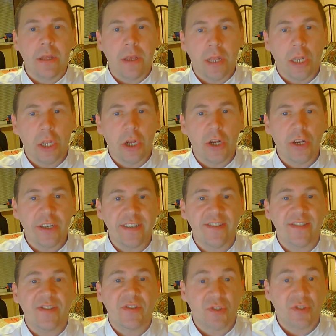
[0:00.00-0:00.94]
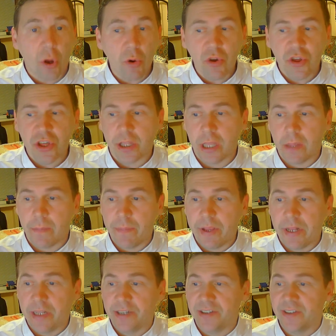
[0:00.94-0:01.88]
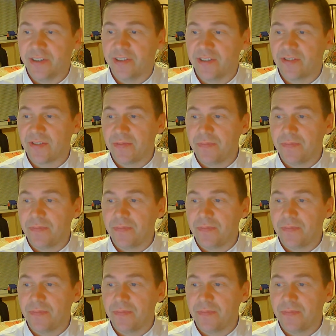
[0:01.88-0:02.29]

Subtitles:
learners' social abilities.